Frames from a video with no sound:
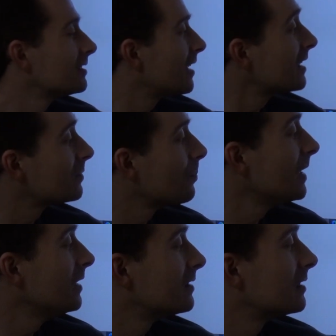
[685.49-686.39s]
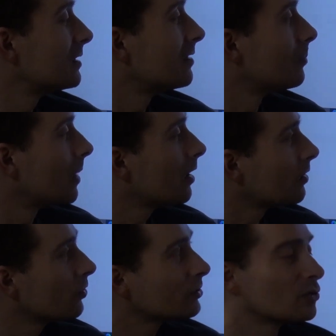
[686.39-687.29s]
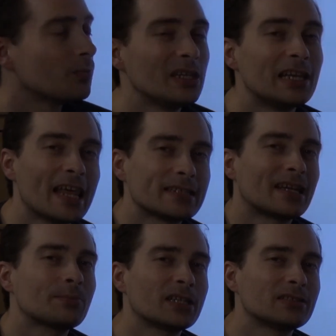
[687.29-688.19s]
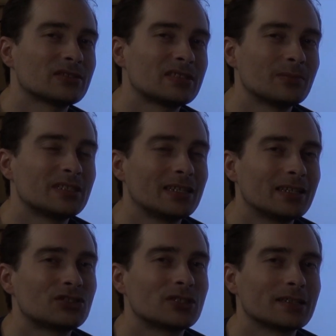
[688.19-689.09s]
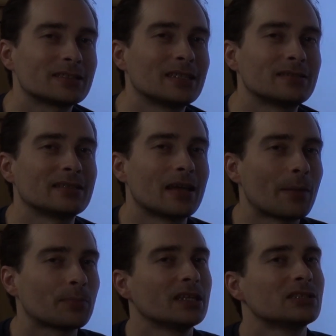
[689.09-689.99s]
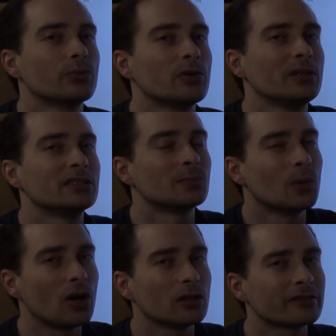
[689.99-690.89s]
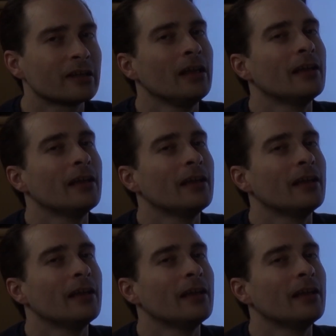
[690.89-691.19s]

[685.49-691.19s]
It doesn't mean that there are going to be less updates or something, it's just that the updates will be smaller,